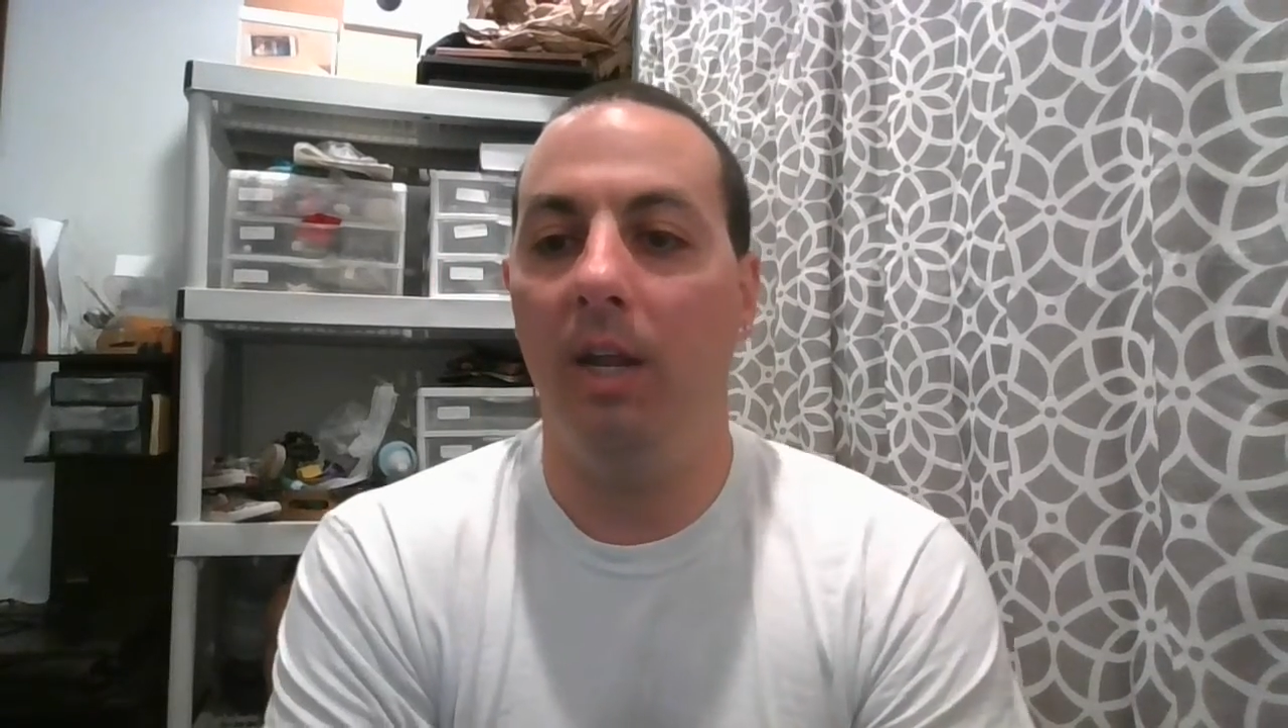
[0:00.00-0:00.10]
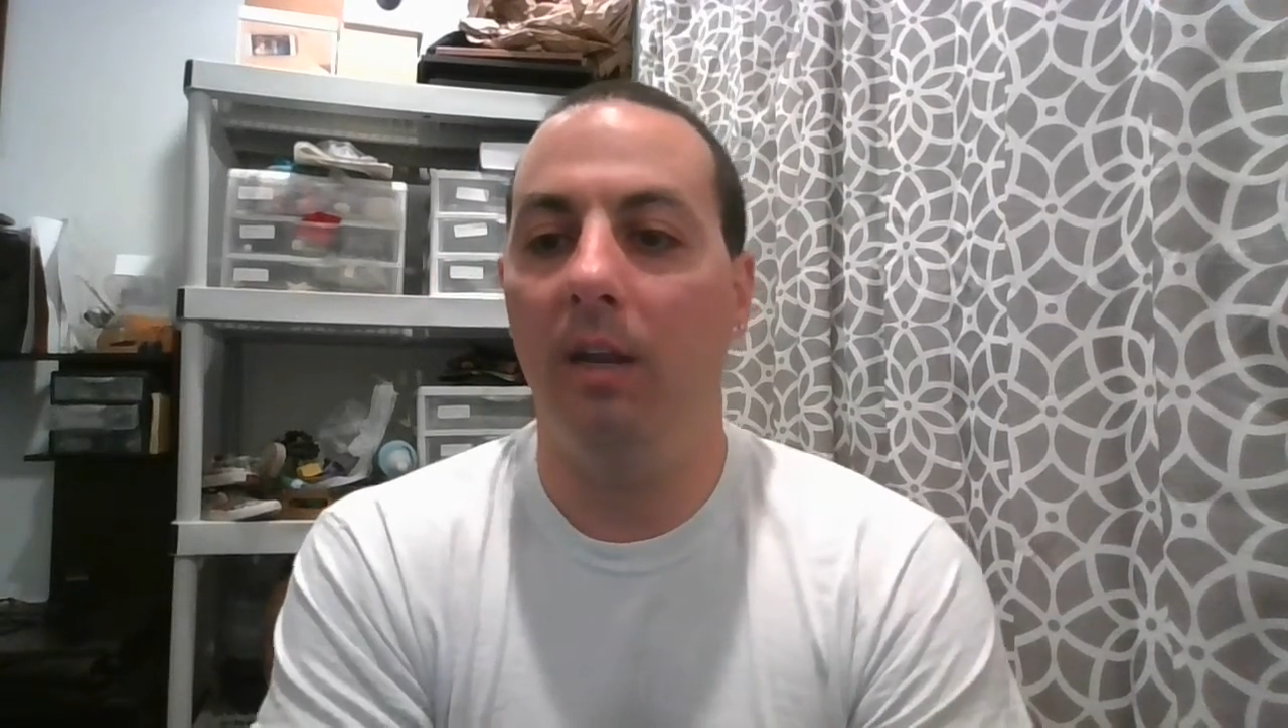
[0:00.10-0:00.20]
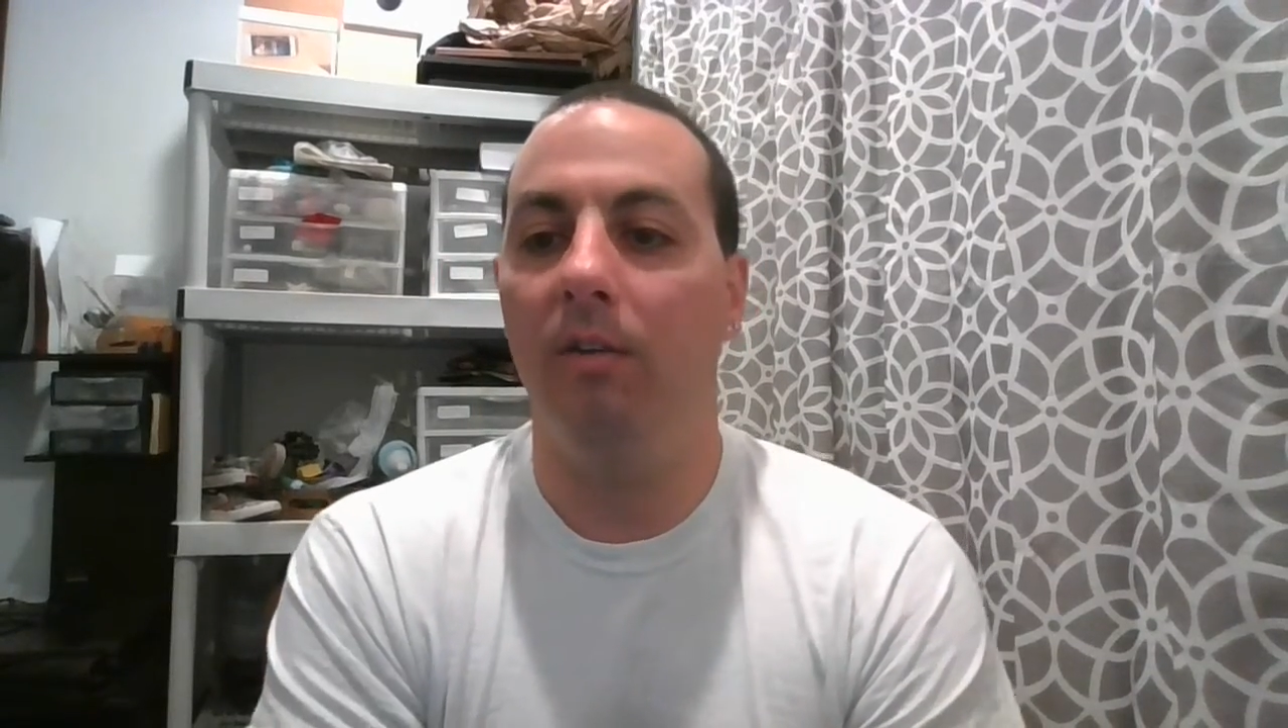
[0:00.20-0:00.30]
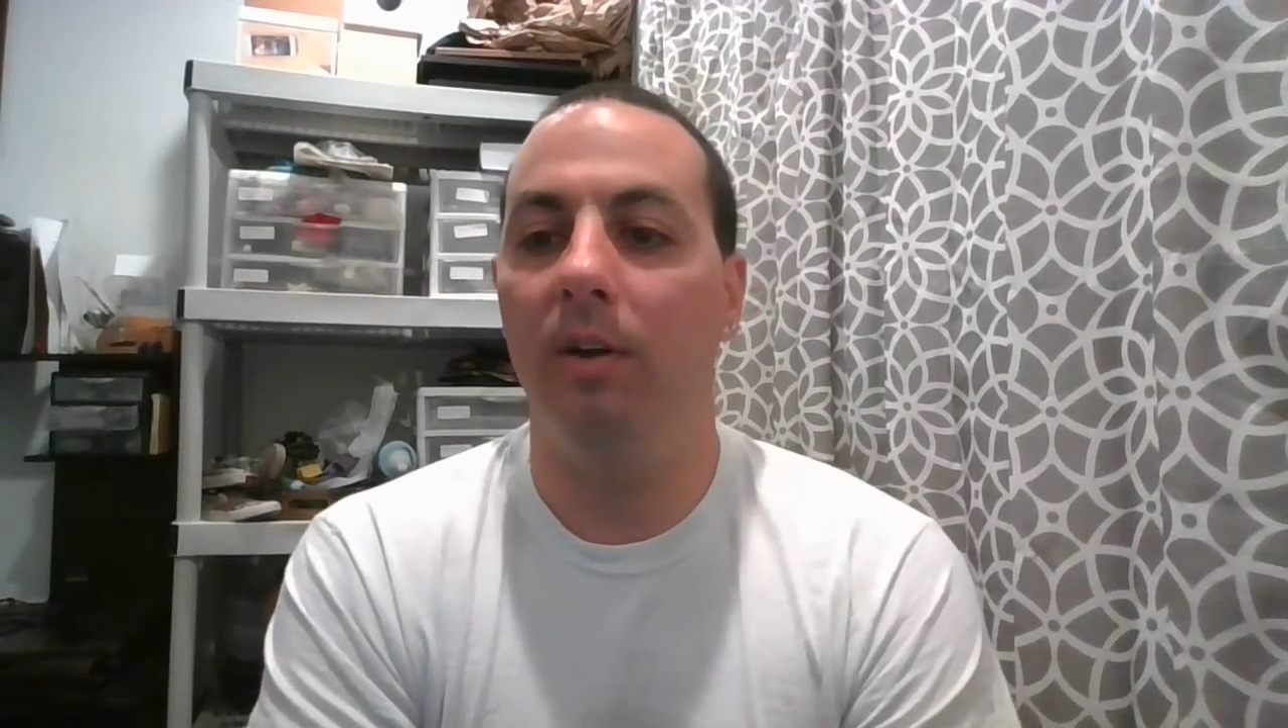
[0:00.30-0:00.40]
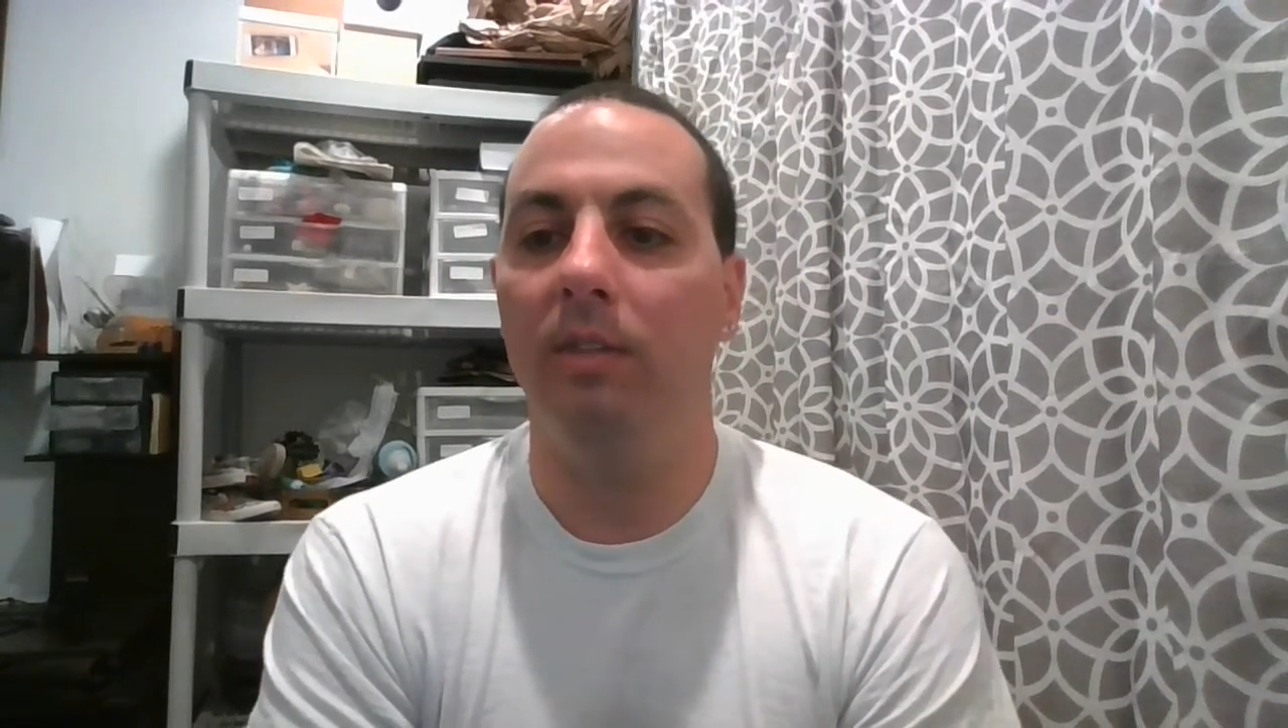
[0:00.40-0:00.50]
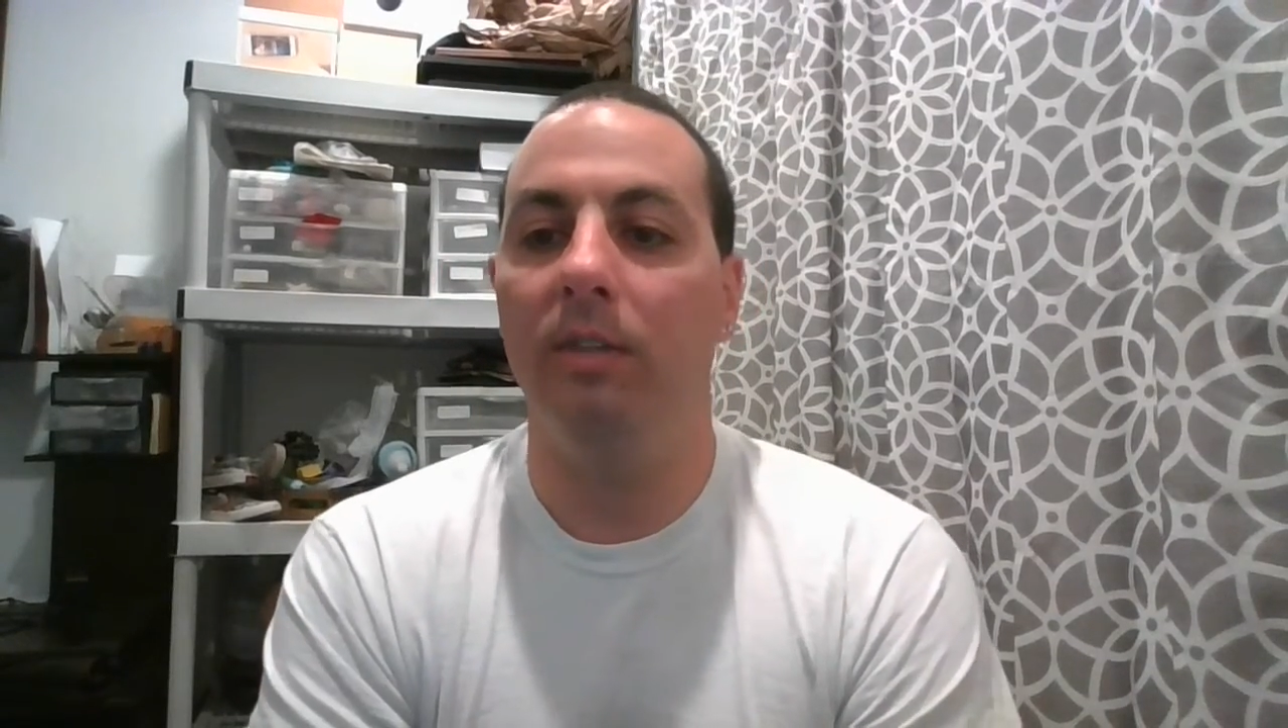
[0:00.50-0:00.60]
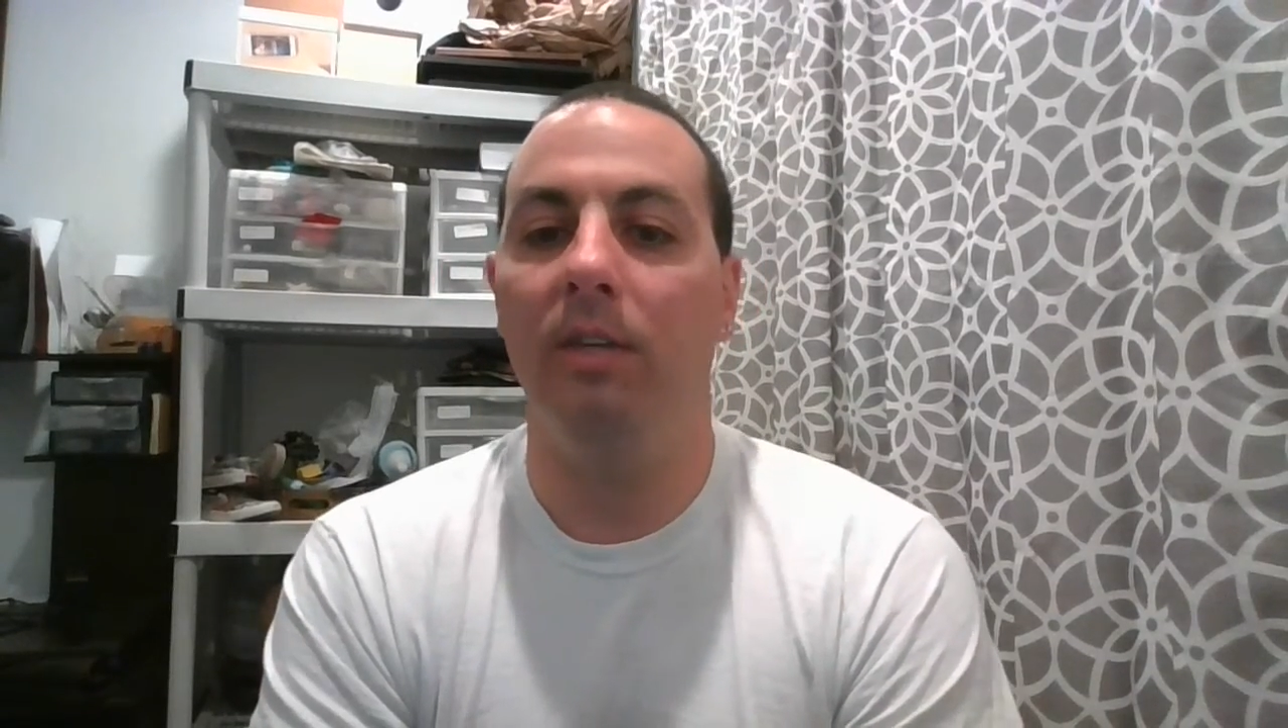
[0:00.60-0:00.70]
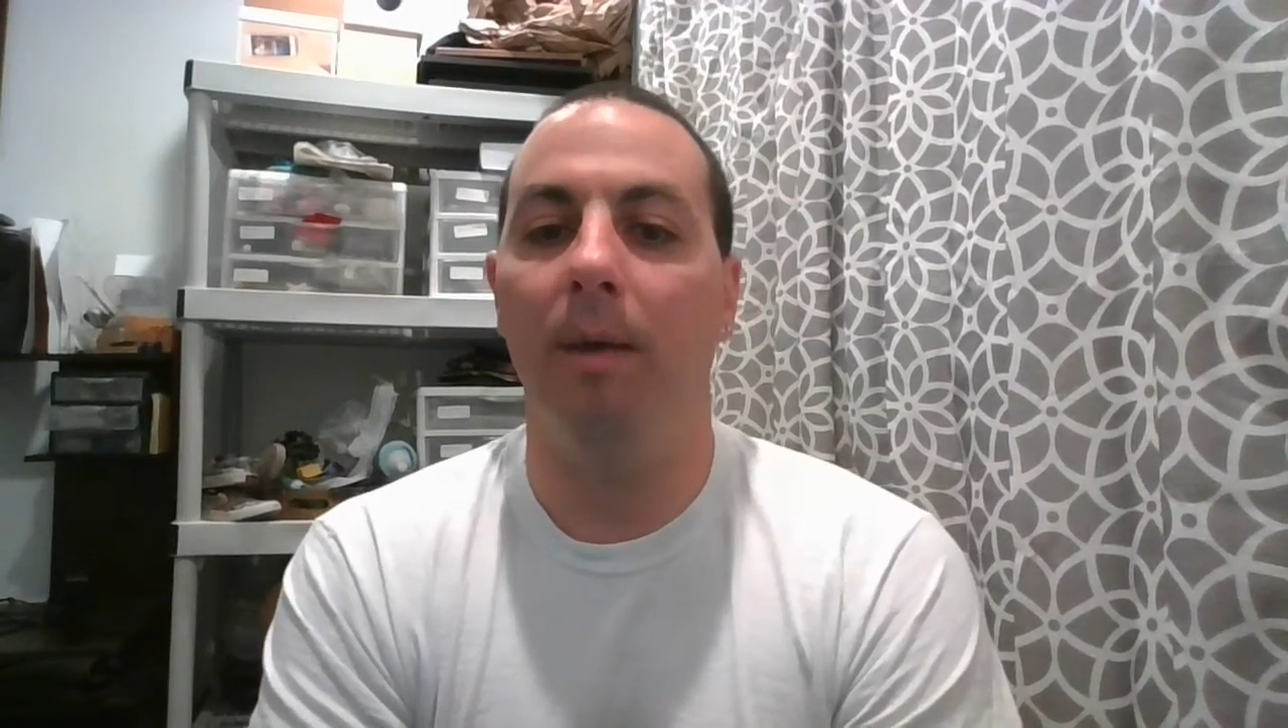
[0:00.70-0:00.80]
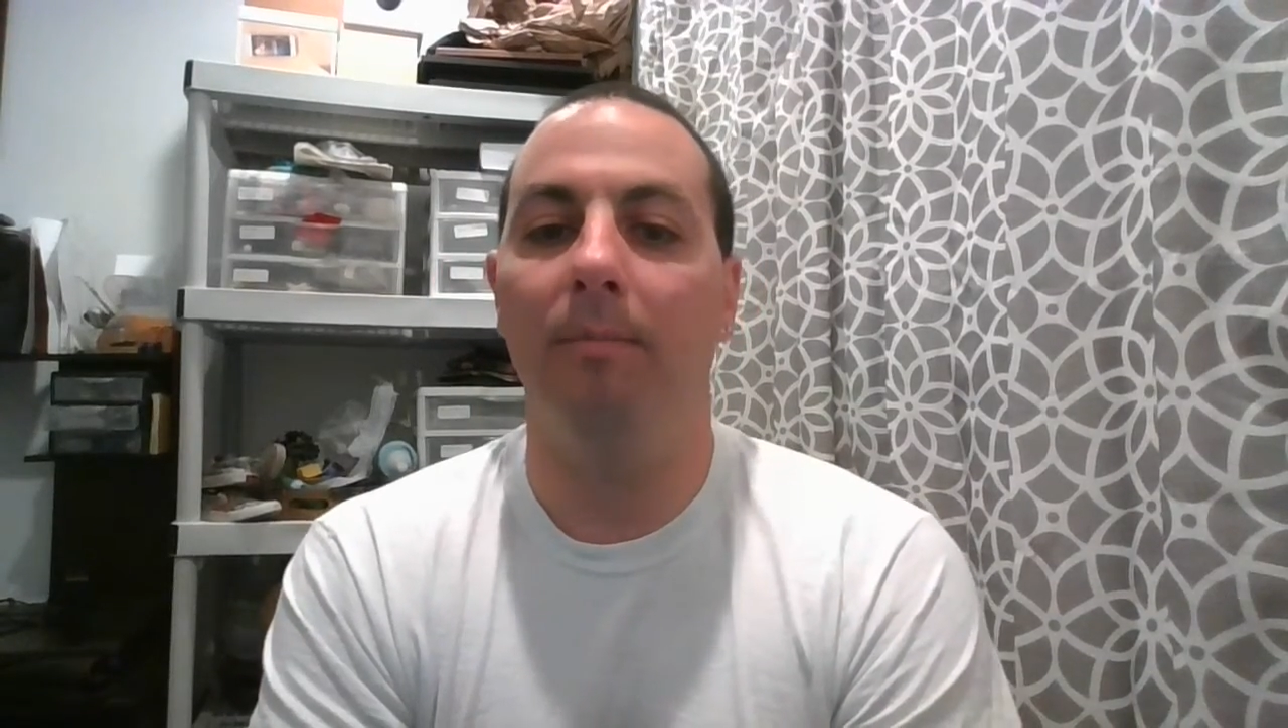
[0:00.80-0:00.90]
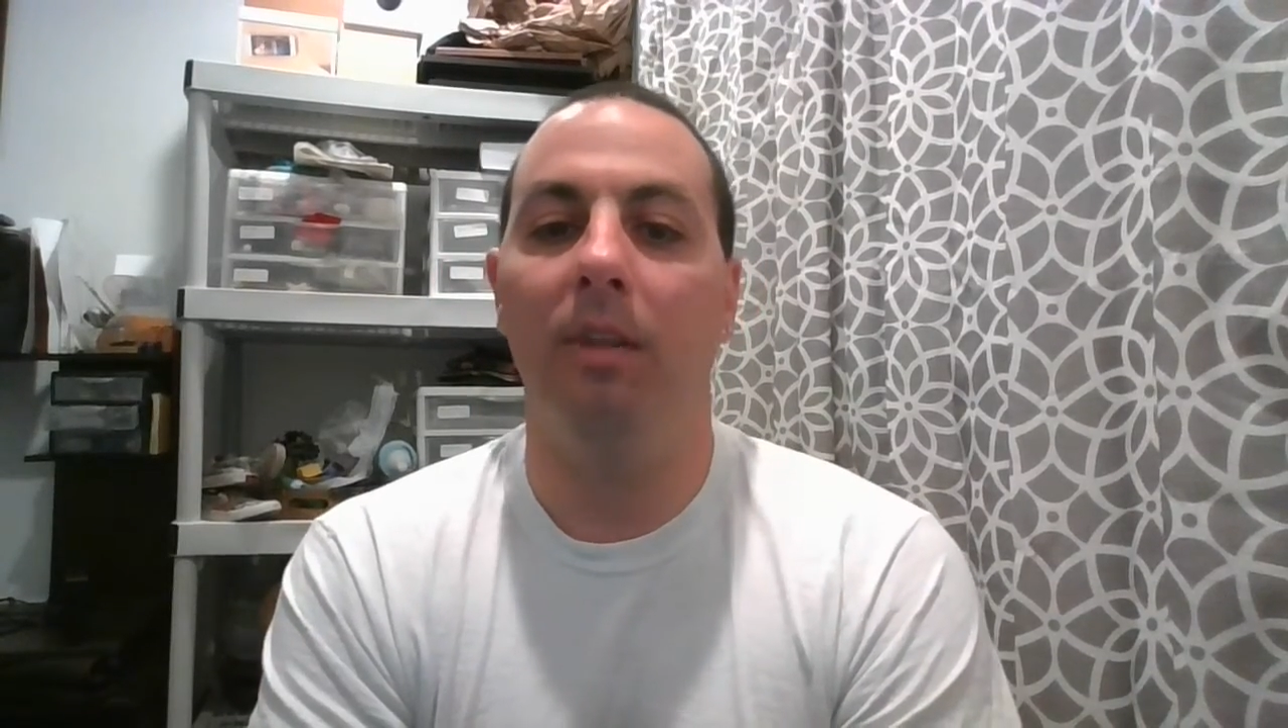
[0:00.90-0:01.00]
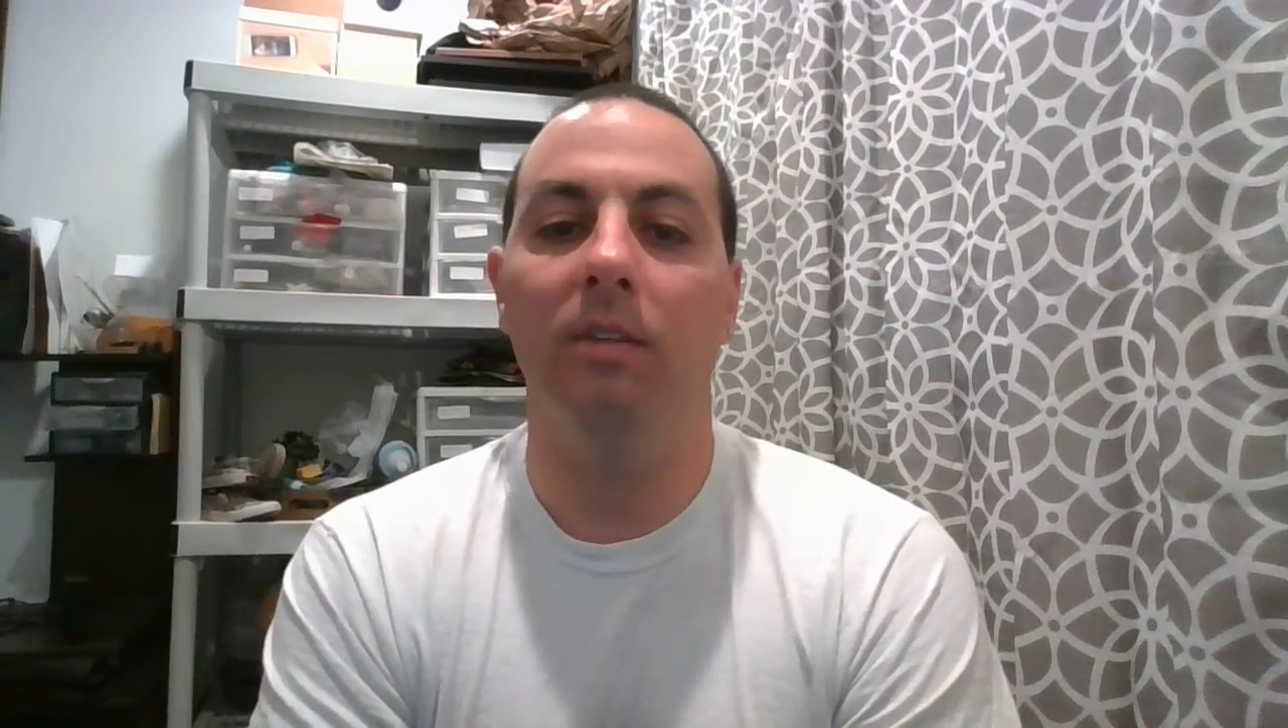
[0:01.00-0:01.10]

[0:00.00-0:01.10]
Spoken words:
increase the depth